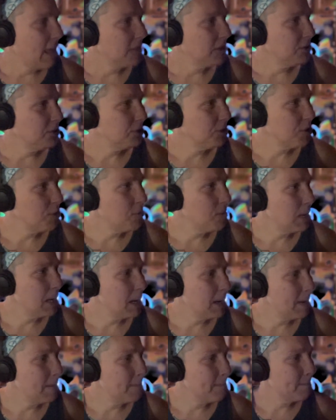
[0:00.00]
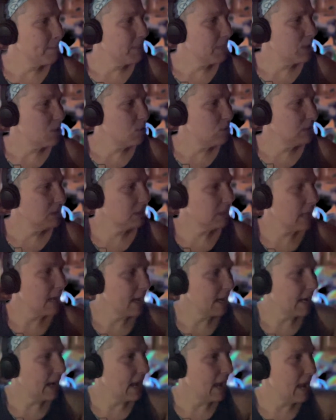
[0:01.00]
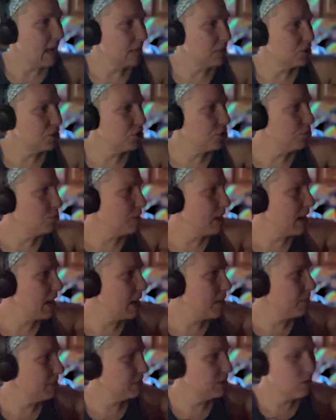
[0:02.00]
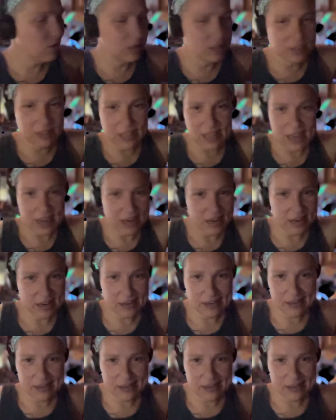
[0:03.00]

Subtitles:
So, there was, like, 2 amp... There was, like,